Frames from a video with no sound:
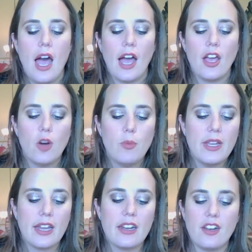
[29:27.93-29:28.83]
I hope we
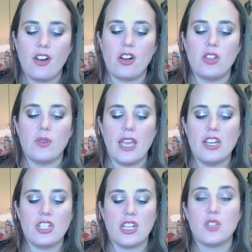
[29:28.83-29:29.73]
get it in our
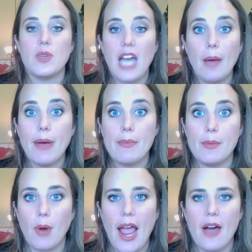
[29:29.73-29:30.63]
location because we got Bobbi
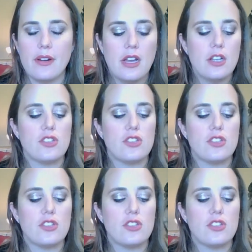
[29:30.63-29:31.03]
Brown.